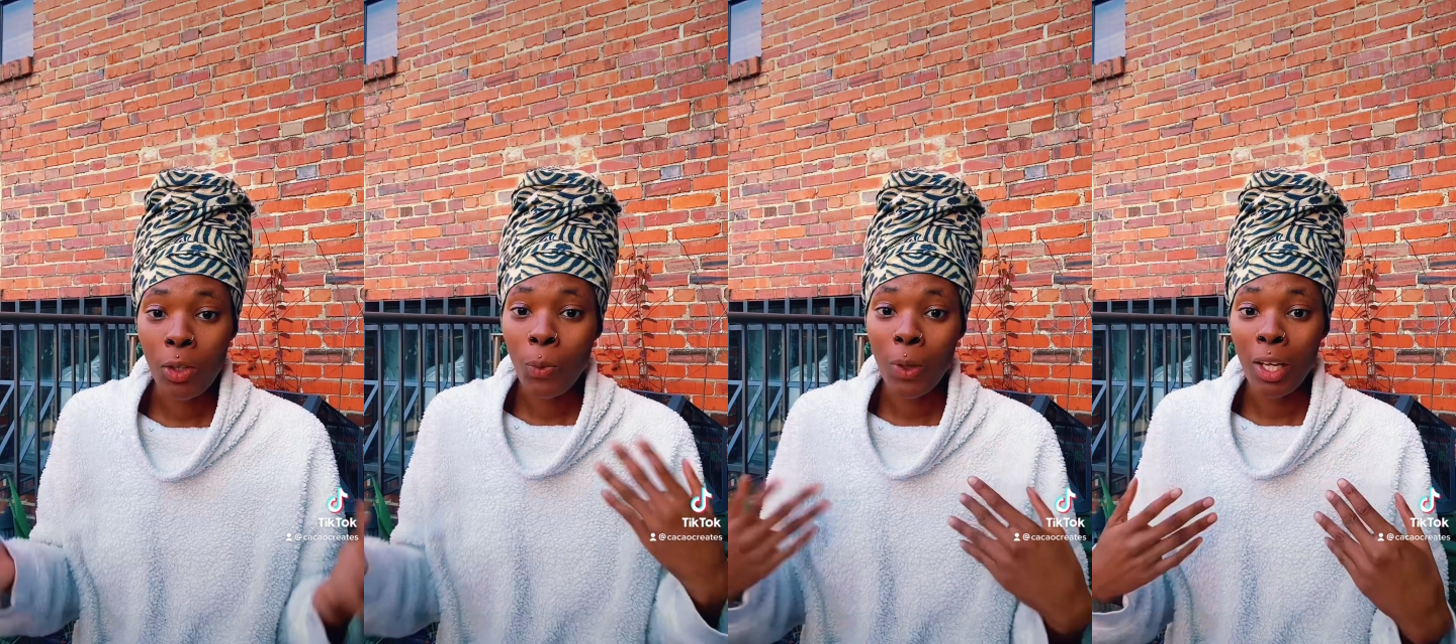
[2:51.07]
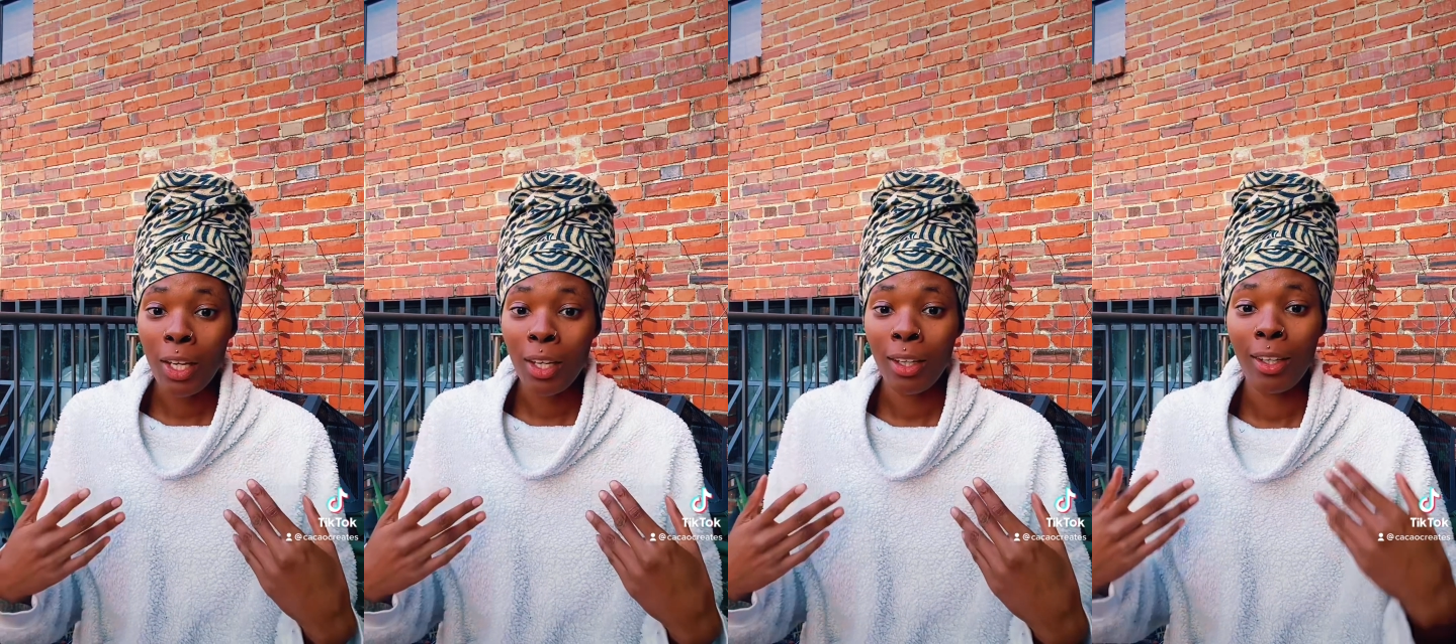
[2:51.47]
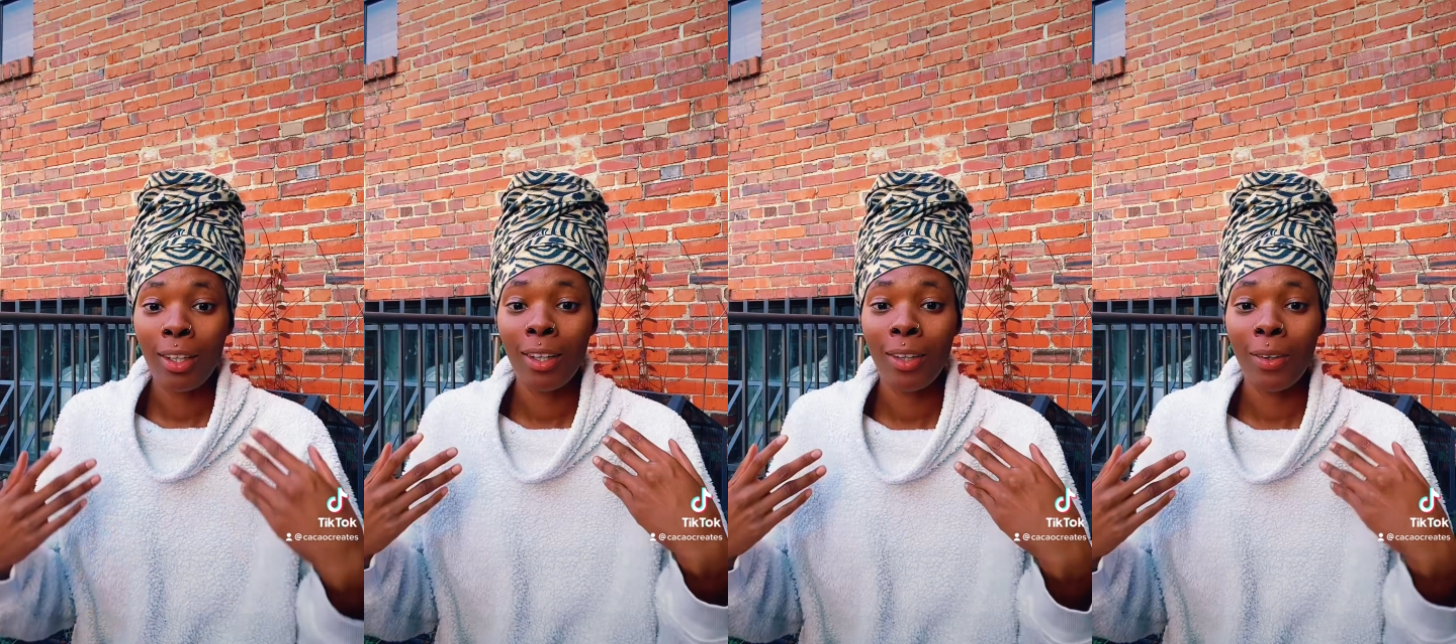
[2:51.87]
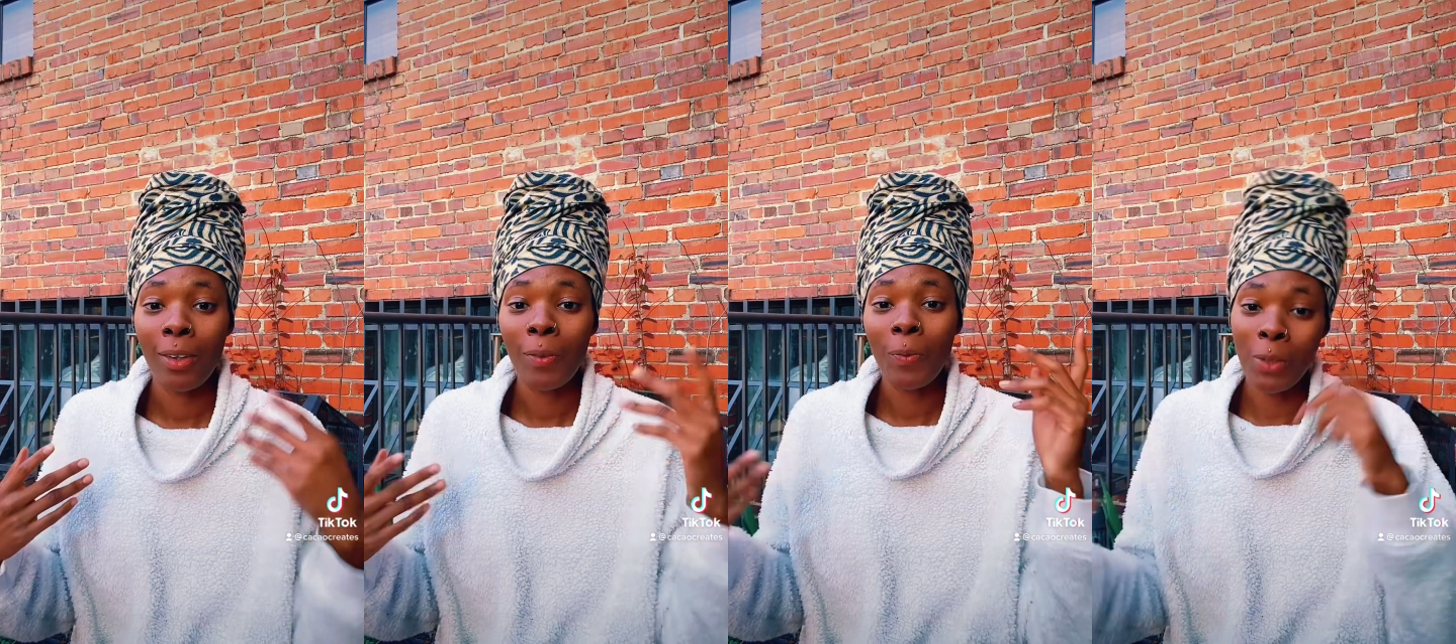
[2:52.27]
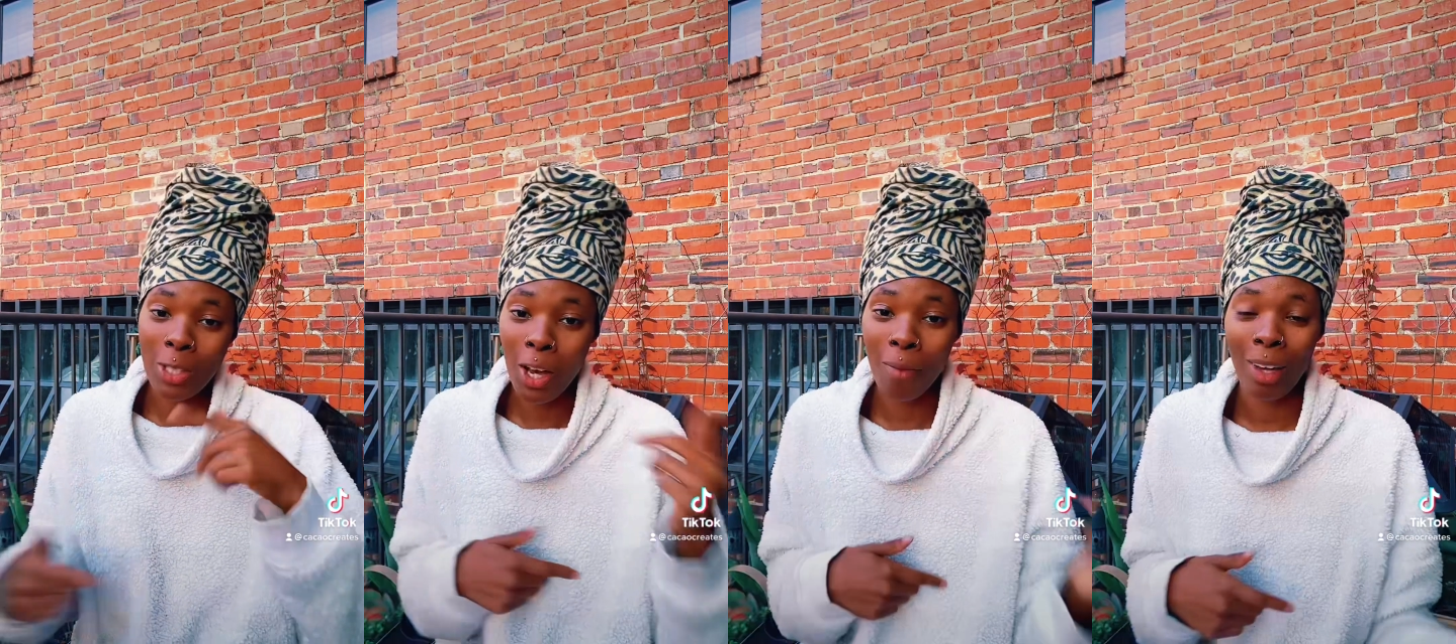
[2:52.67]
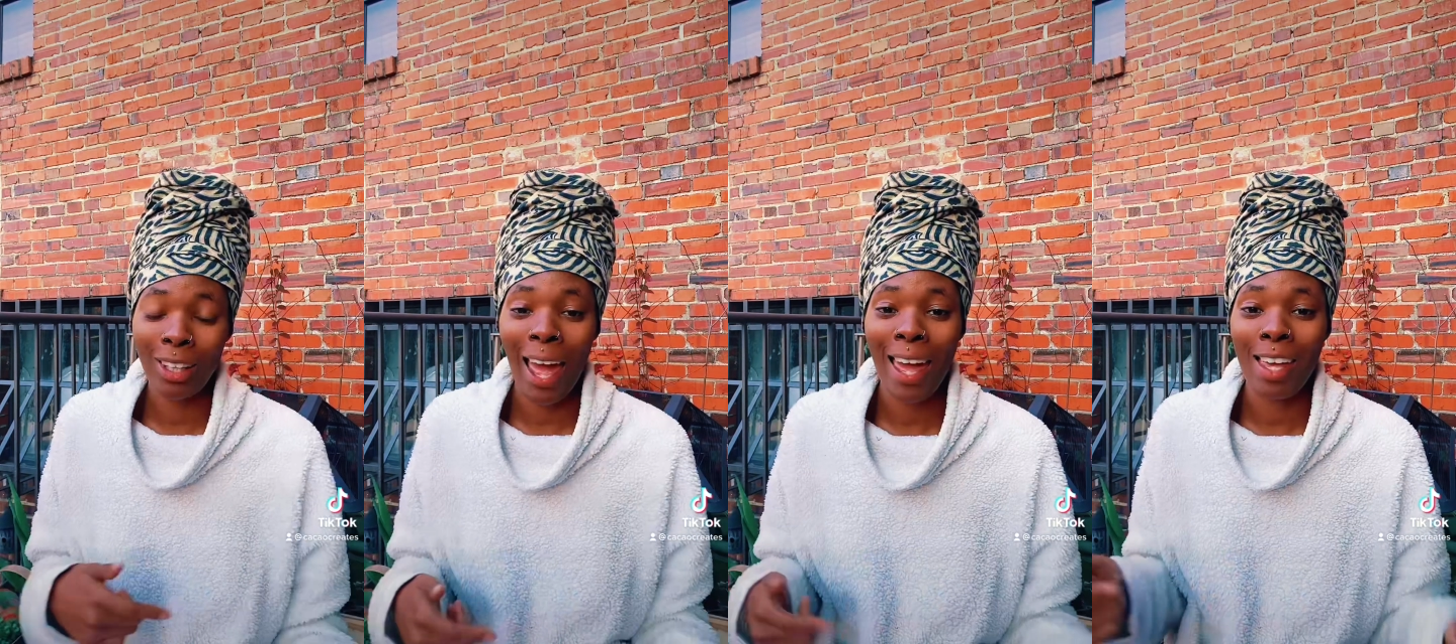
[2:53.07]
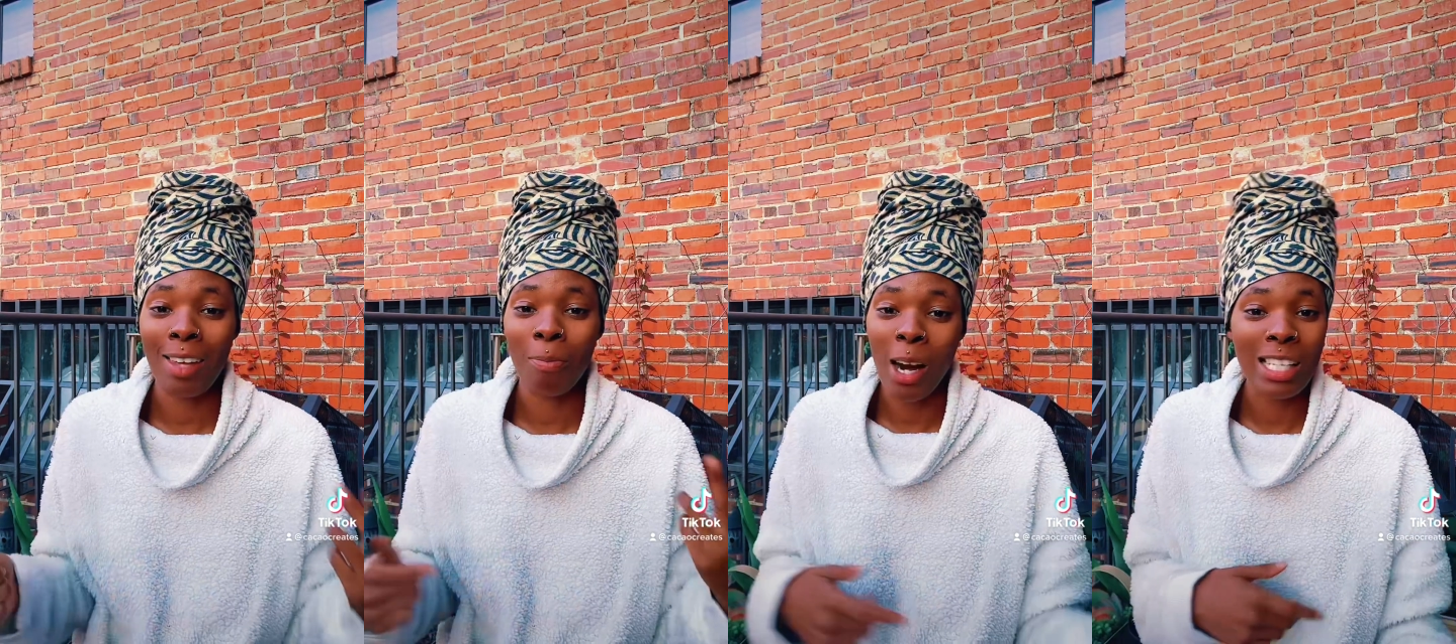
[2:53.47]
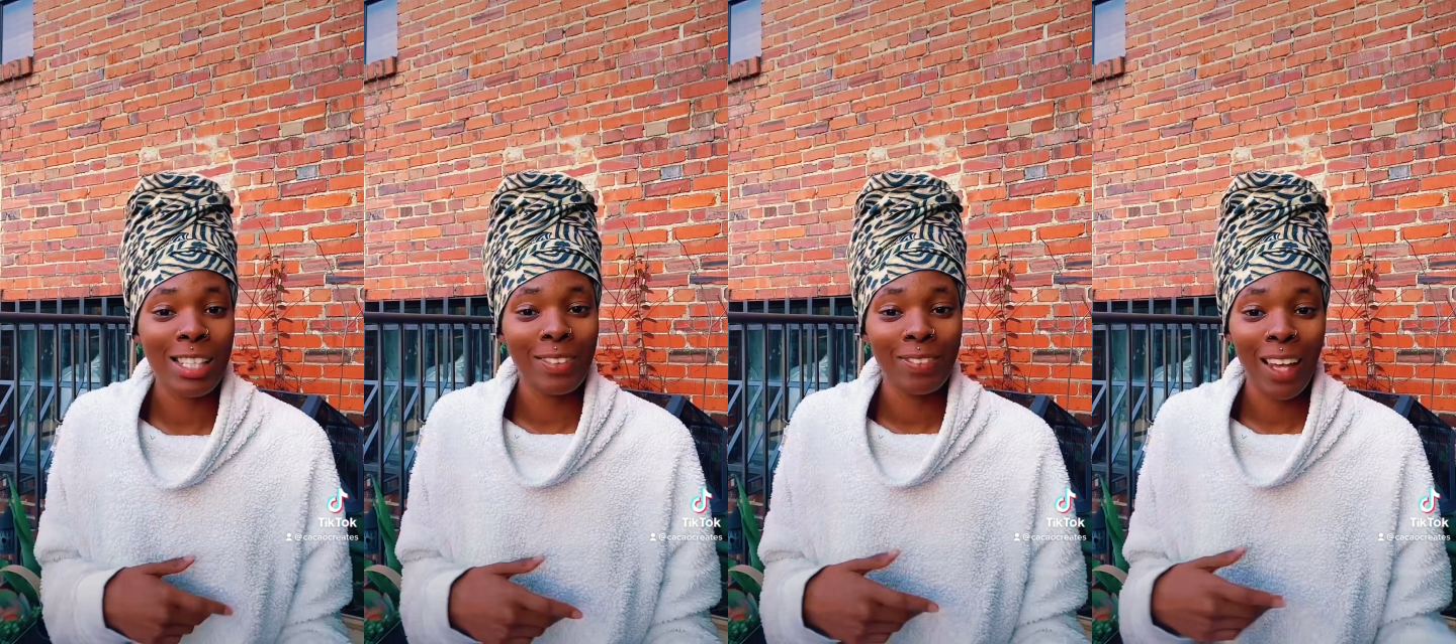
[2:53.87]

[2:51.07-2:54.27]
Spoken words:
we'll talk about that in part two.